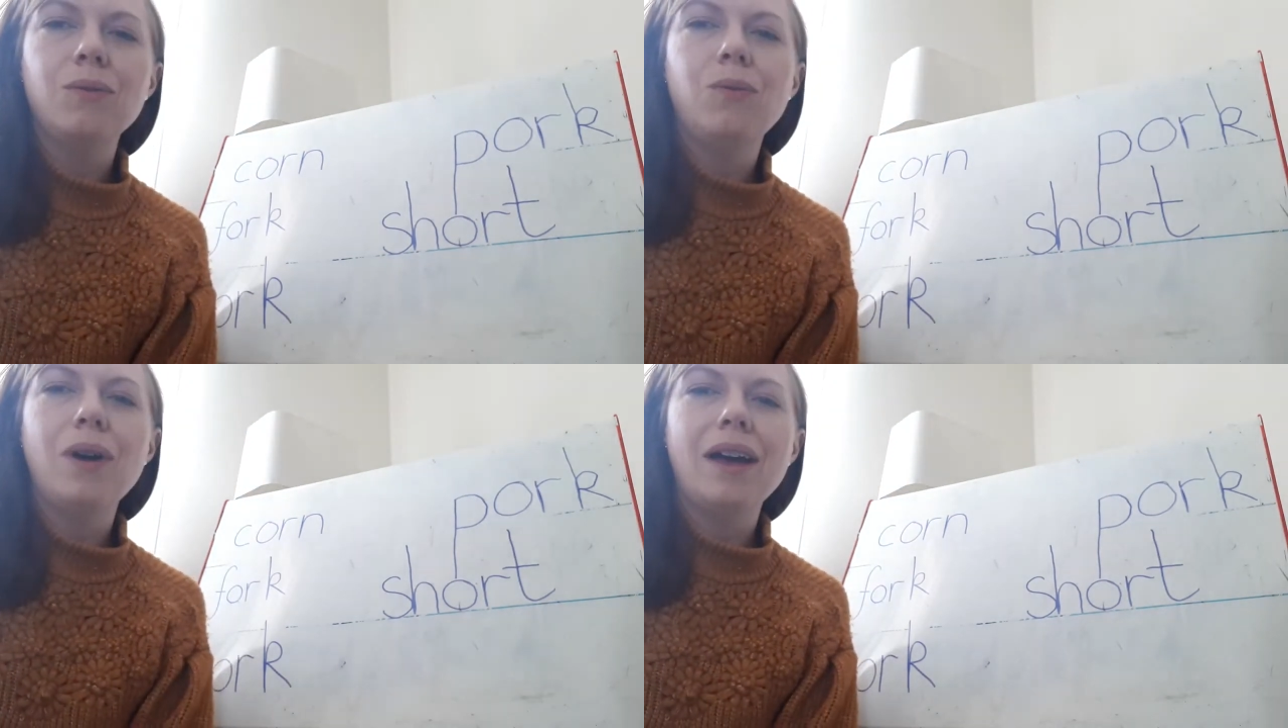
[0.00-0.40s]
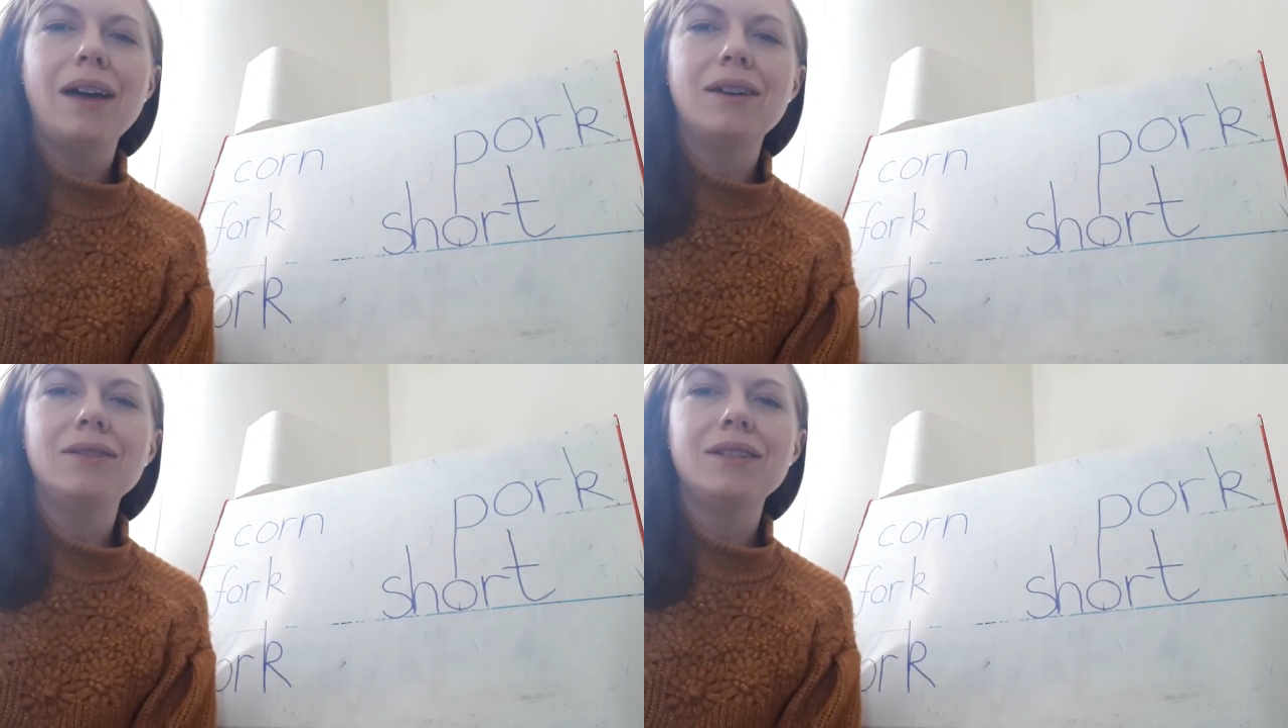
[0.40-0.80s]

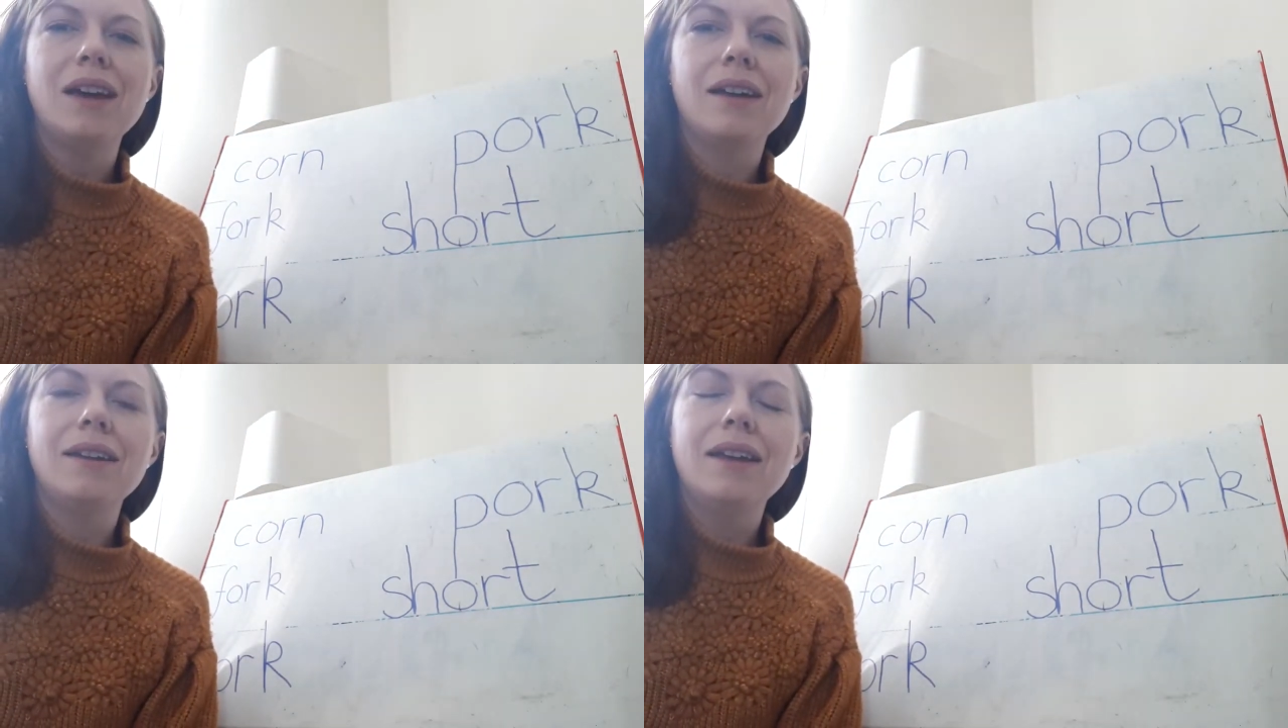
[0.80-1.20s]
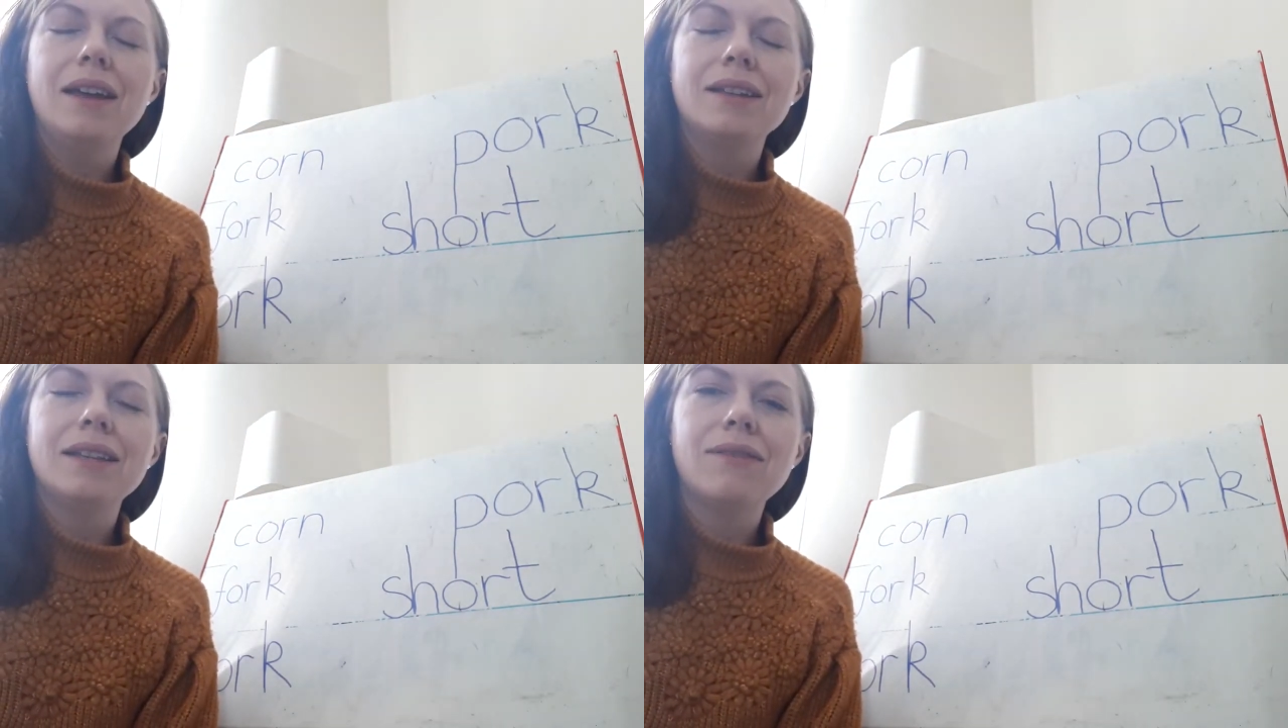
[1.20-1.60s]
Well done.
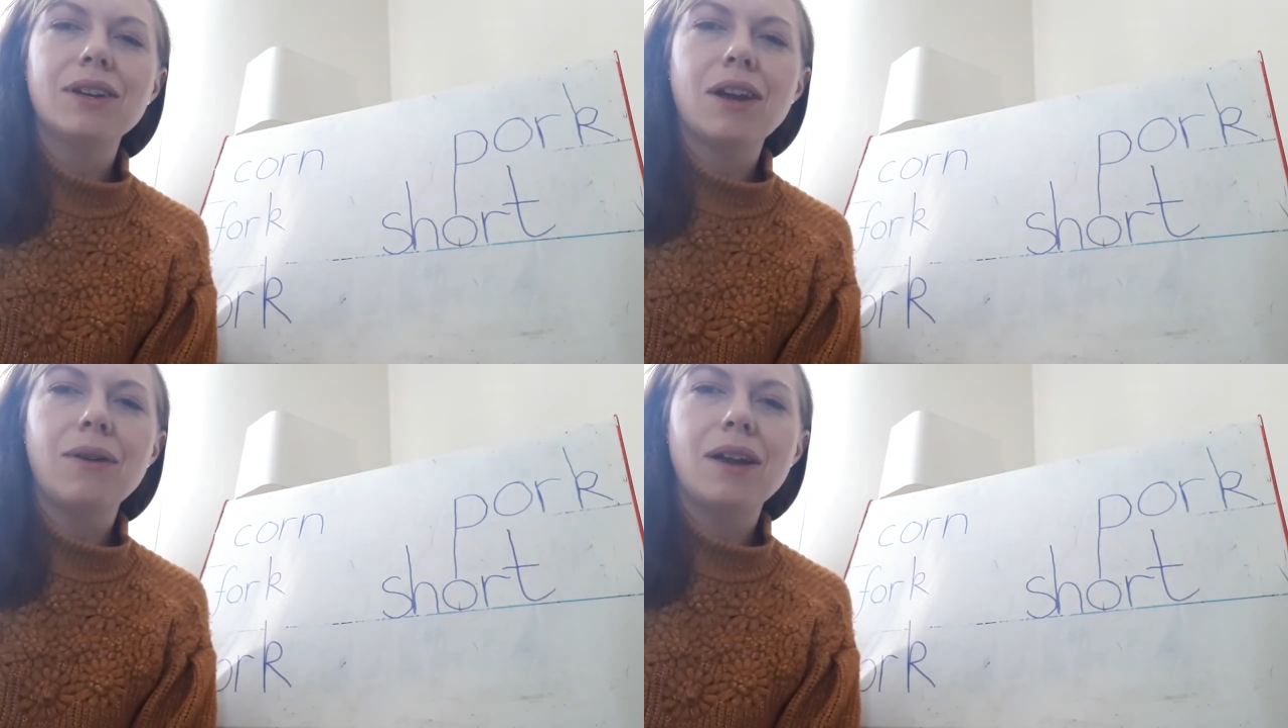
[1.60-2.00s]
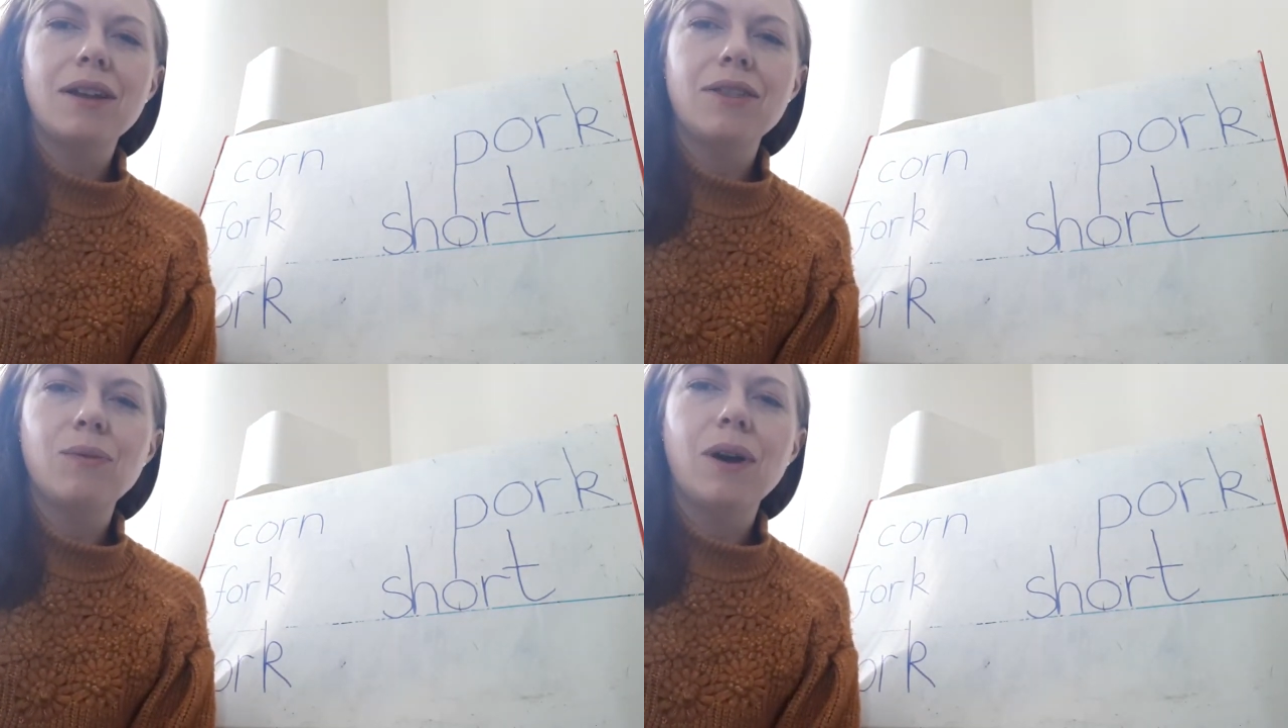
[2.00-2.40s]
Let's have a go at
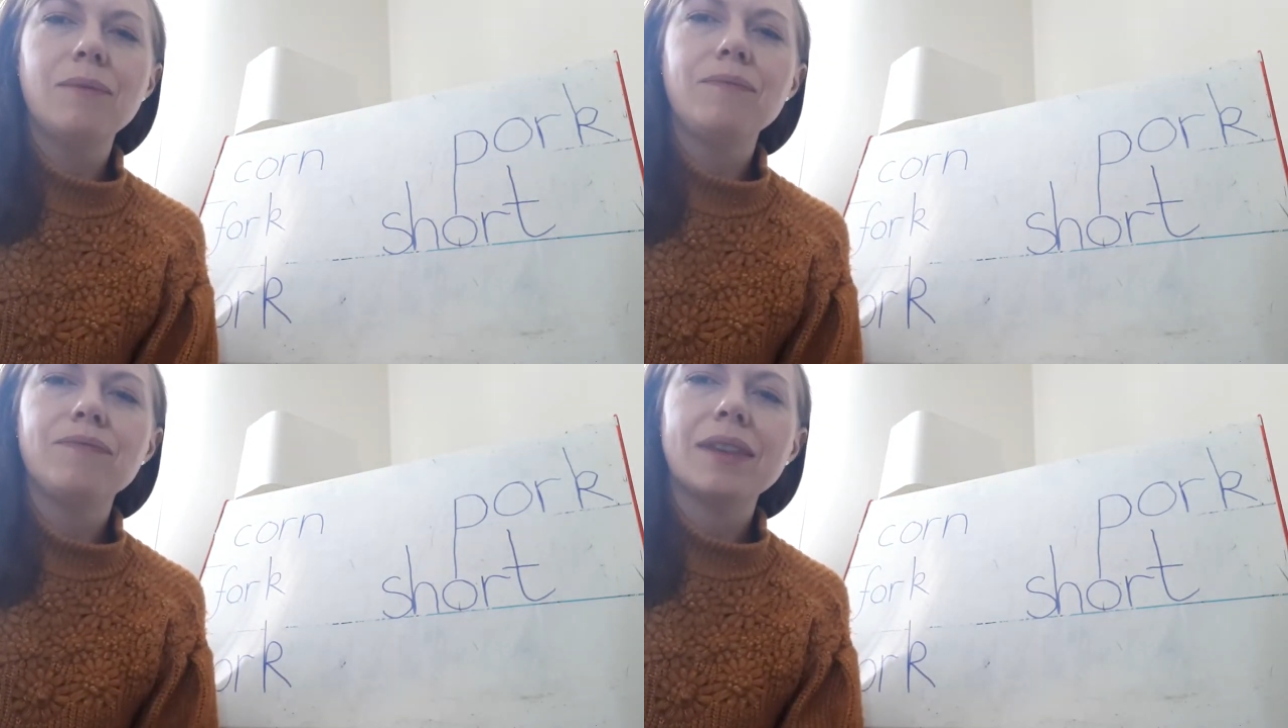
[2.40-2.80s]
another one.